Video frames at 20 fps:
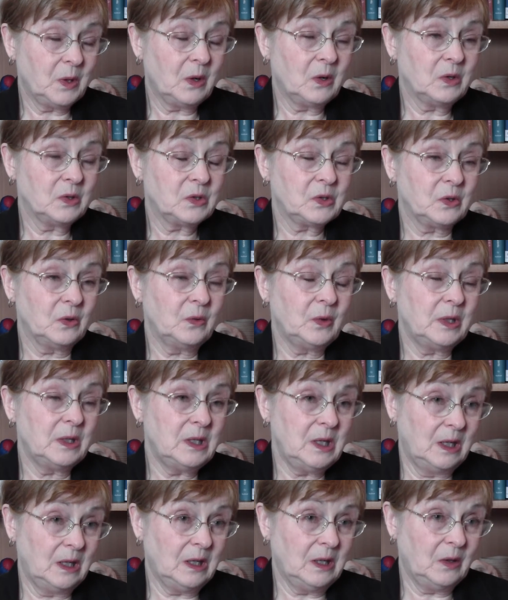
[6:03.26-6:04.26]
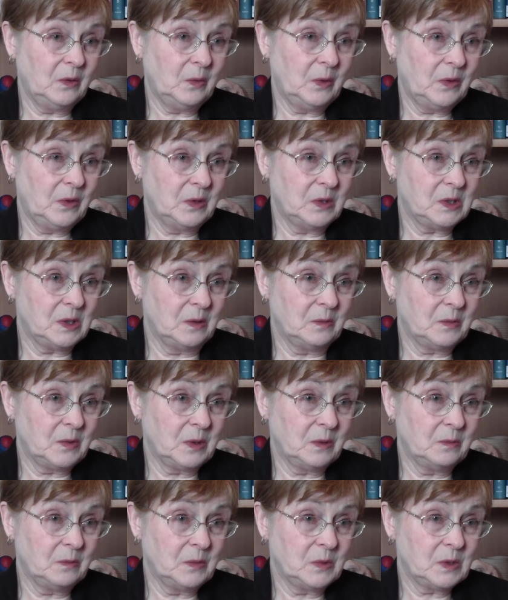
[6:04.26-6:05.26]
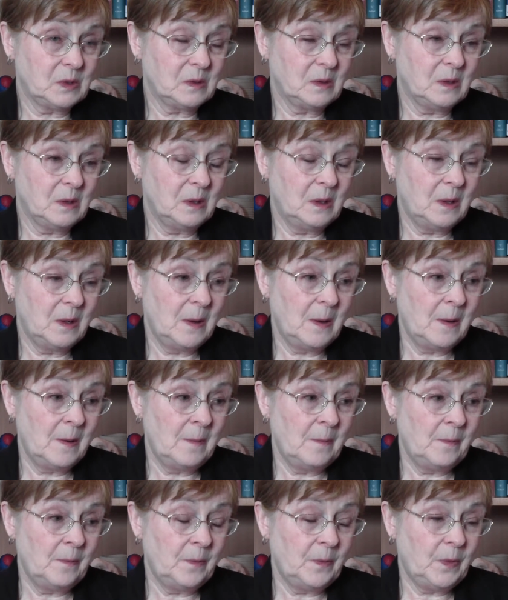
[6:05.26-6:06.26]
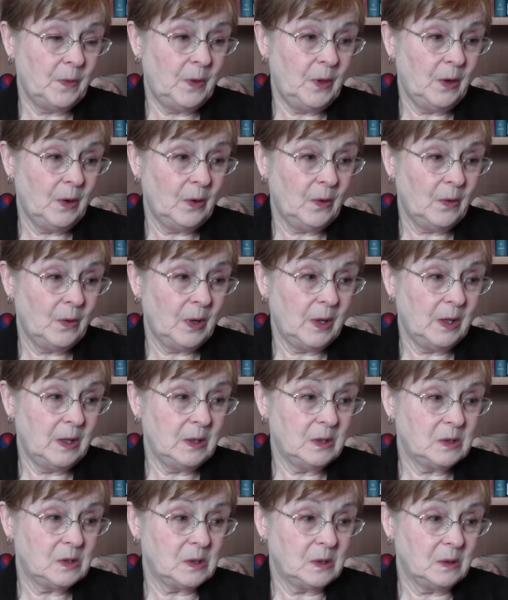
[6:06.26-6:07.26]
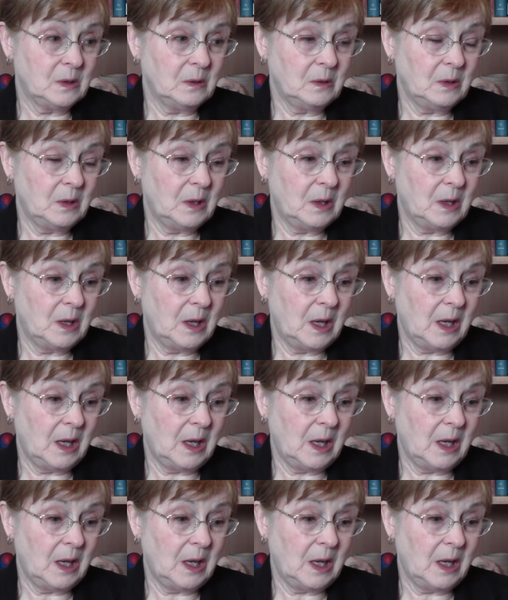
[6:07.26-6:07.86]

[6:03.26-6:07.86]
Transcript: but also in dealing with the symptoms. There is a